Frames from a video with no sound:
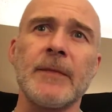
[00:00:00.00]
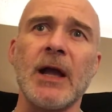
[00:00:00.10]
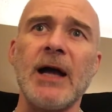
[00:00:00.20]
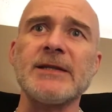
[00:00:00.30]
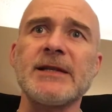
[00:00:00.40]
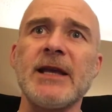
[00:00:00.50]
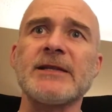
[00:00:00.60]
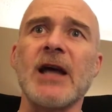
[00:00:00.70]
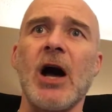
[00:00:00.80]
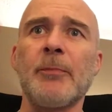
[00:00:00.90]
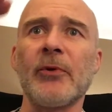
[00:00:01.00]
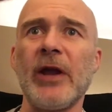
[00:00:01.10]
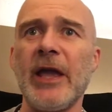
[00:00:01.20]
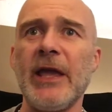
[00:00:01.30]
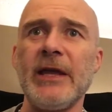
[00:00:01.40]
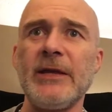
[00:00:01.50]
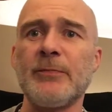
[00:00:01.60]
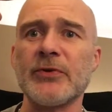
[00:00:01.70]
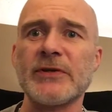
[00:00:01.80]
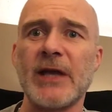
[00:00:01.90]
I'd say it's the upper
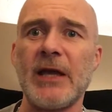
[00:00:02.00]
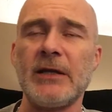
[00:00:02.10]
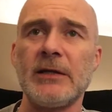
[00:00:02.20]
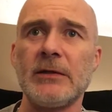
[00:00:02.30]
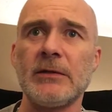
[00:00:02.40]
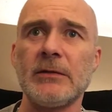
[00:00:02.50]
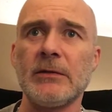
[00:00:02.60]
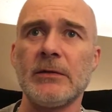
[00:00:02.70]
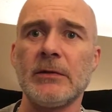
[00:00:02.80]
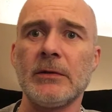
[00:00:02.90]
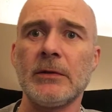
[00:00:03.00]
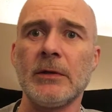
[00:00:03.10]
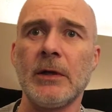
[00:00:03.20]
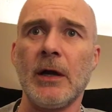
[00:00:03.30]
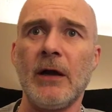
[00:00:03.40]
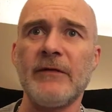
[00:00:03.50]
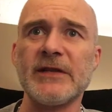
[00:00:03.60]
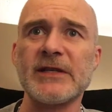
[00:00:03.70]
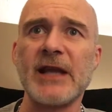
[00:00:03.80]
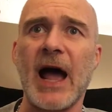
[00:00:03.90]
80% of the
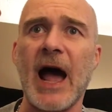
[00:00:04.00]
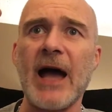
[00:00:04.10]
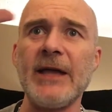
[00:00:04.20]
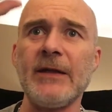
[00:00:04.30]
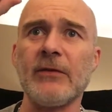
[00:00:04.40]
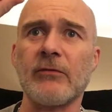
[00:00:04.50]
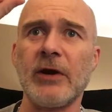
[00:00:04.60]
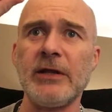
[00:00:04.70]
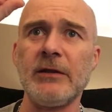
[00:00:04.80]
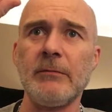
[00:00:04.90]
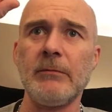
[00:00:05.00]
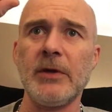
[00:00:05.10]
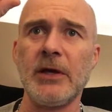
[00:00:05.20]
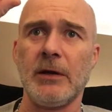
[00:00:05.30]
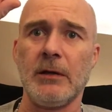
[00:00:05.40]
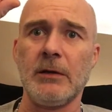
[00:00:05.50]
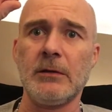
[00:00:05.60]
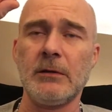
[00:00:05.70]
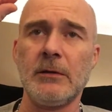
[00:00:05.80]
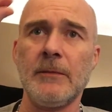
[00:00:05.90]
sky. Right in the middle,
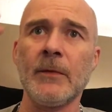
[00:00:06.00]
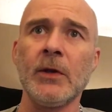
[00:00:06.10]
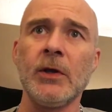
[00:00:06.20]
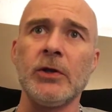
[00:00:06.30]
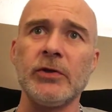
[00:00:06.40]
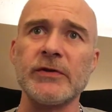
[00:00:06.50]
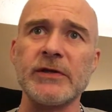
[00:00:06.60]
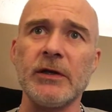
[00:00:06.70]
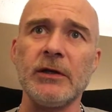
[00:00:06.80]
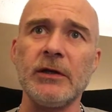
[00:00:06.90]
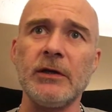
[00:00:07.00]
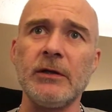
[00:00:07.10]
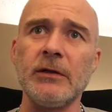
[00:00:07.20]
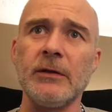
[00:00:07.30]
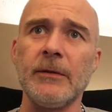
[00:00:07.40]
you'll see a little